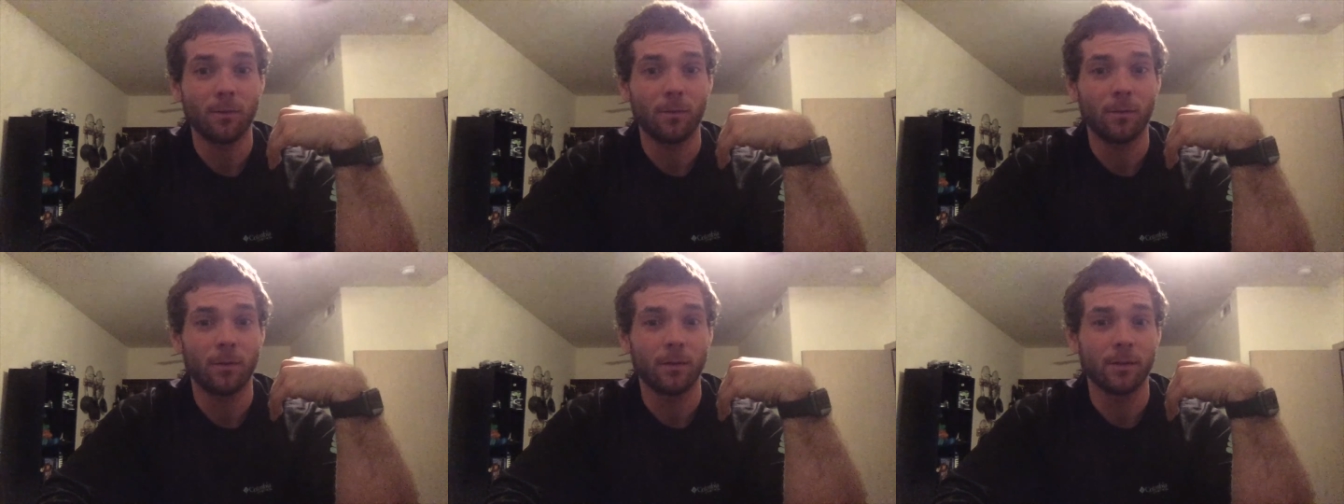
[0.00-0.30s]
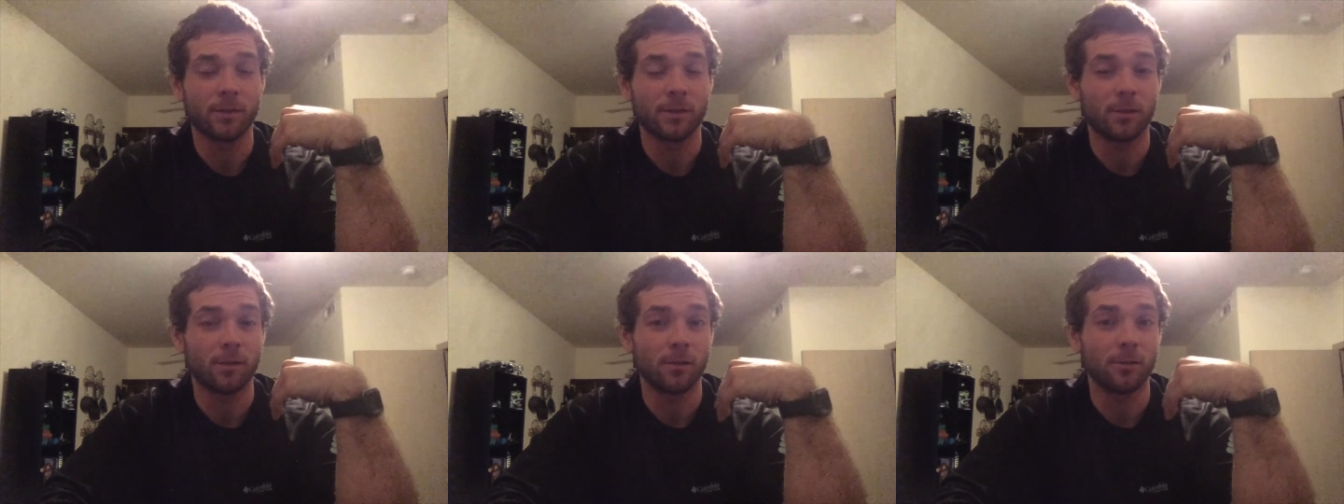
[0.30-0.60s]
what
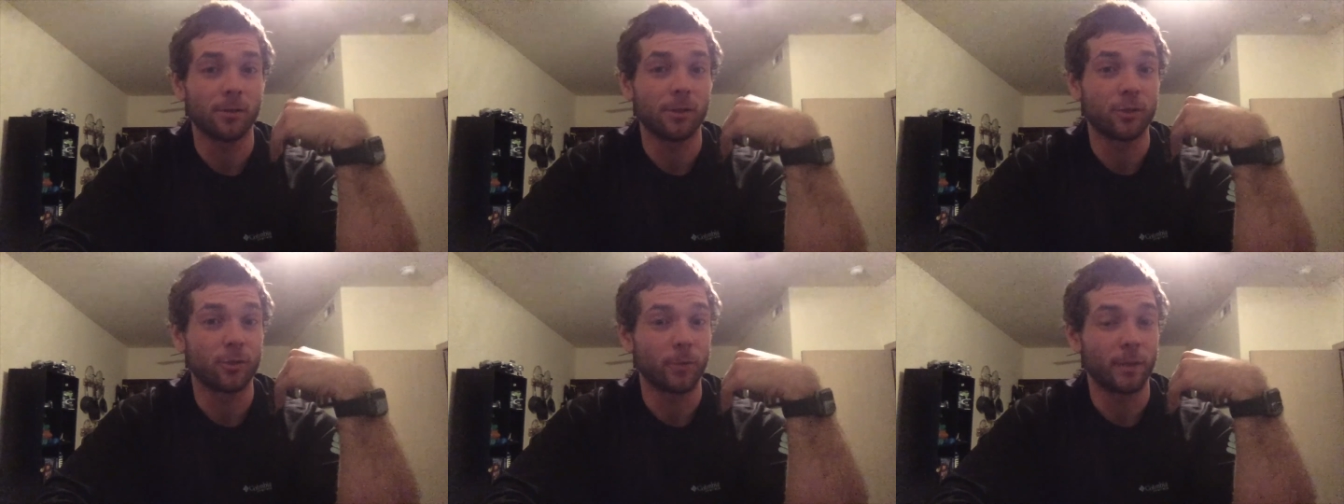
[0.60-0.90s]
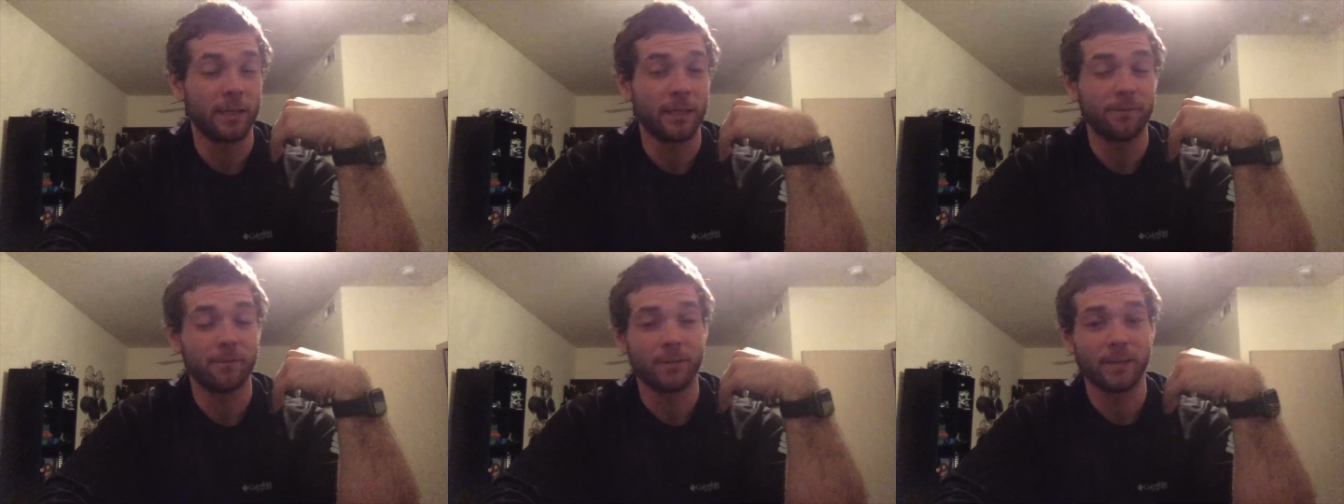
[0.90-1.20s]
is called the
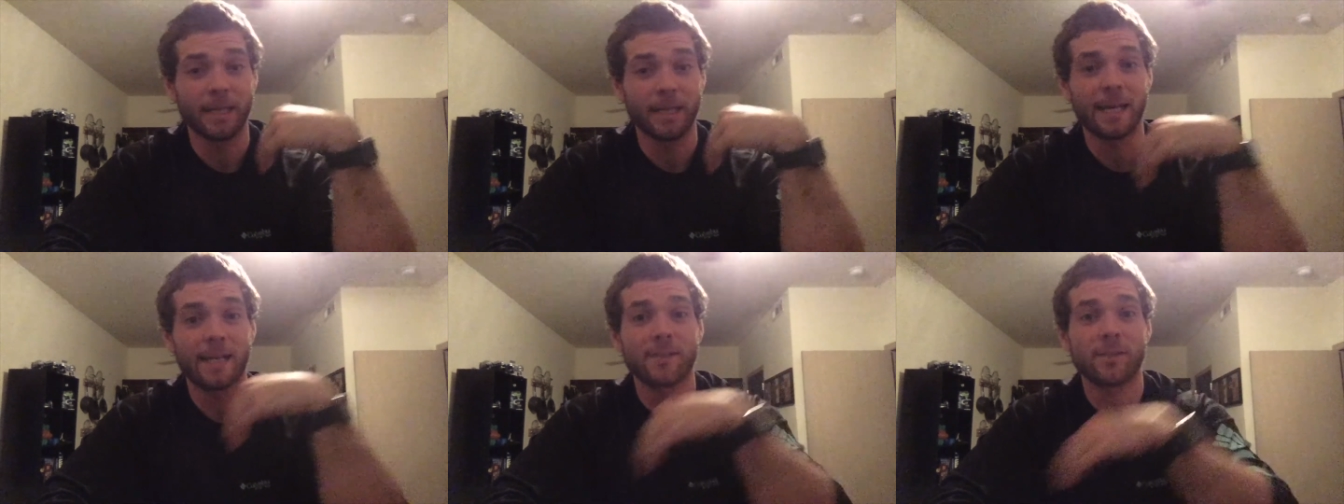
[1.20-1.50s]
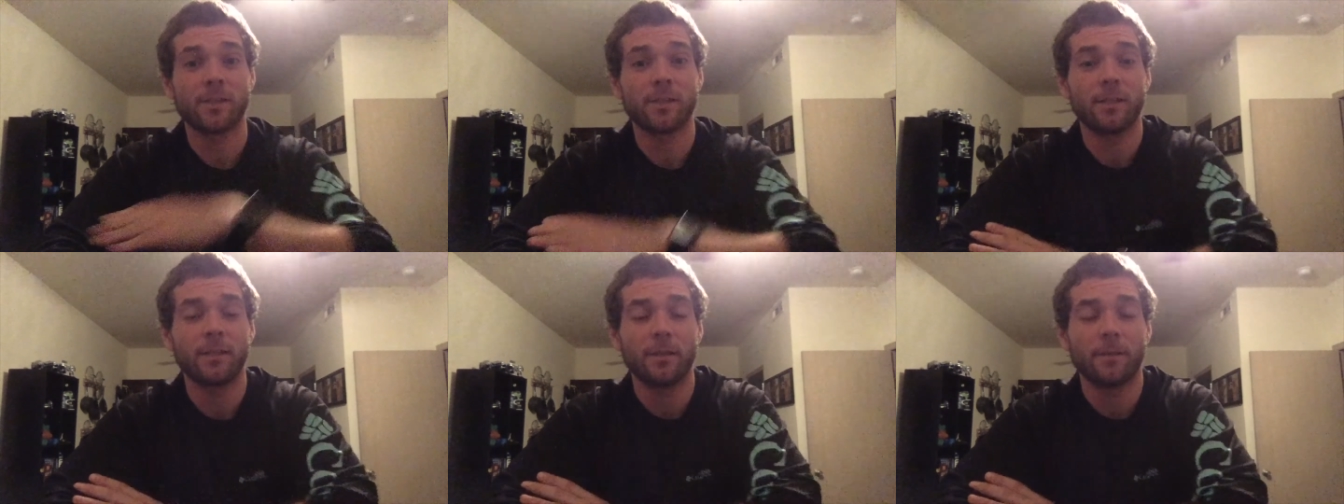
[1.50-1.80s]
Treaty of
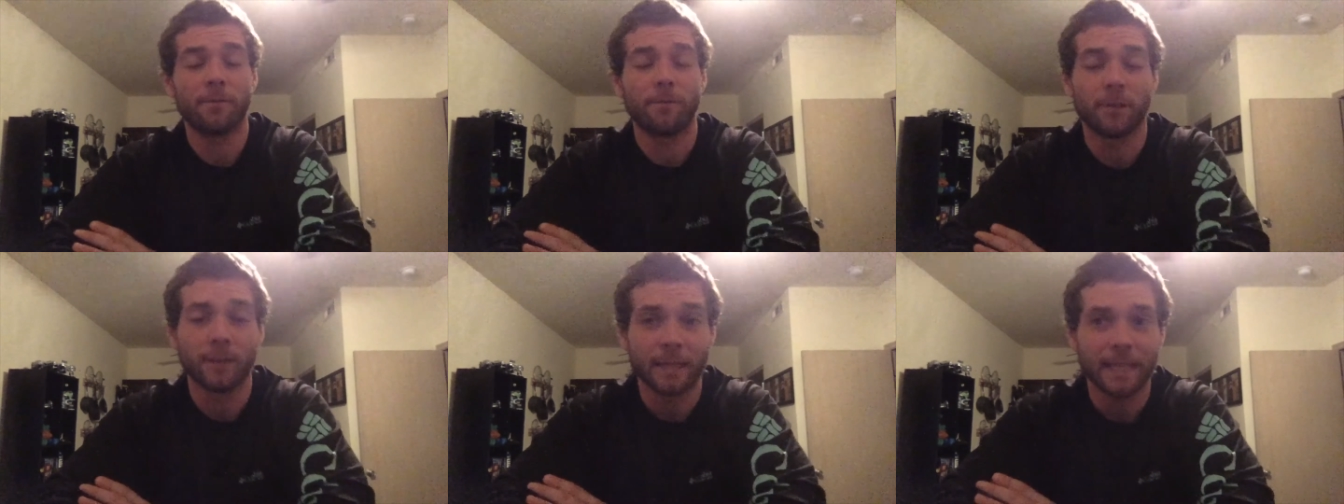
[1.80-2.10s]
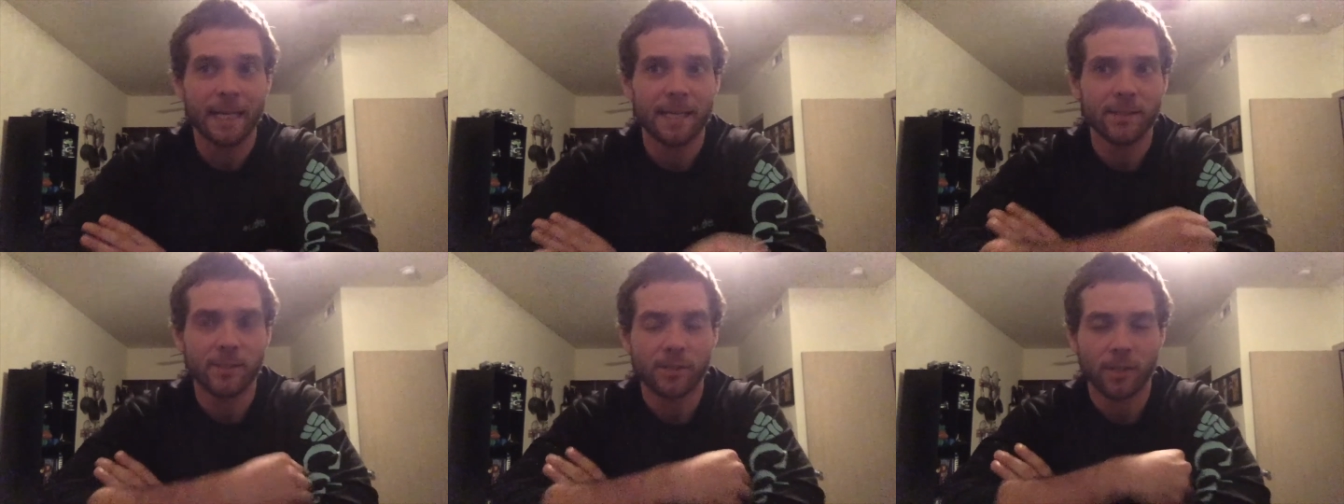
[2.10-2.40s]

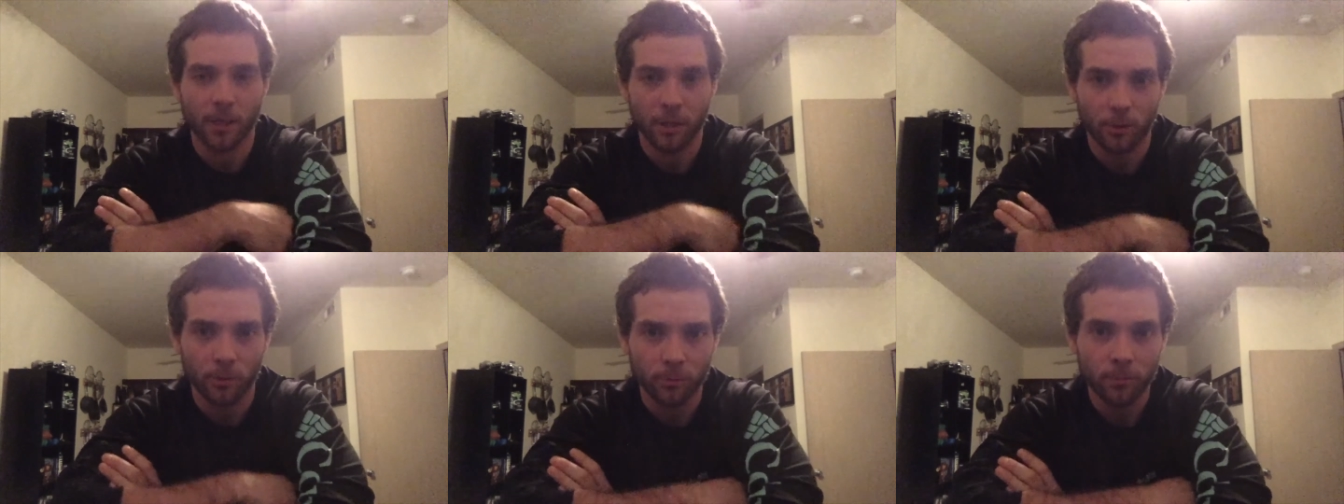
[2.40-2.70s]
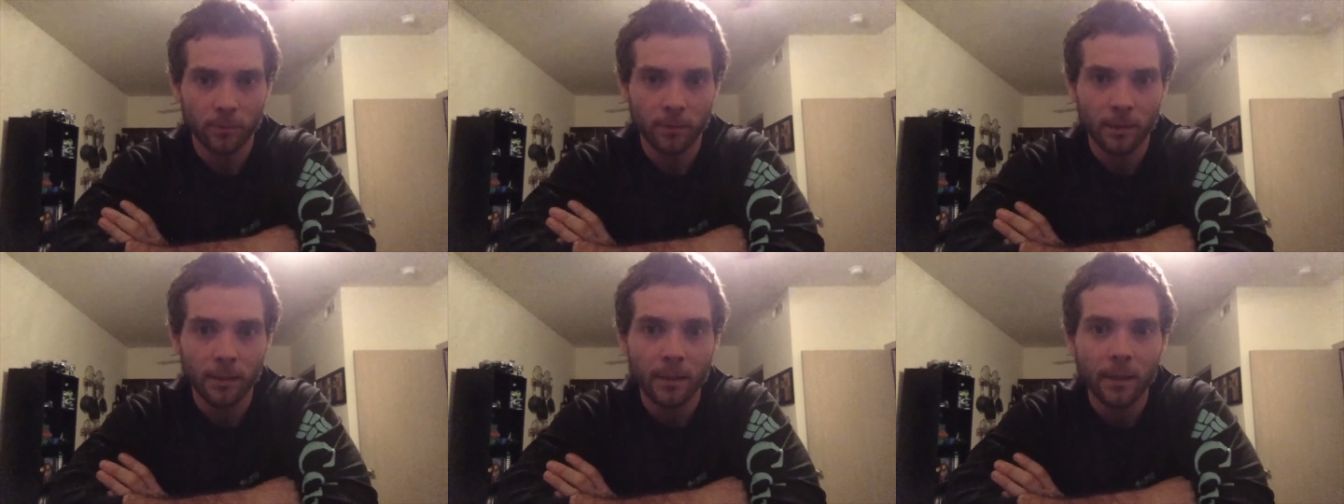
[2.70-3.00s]
Velasco,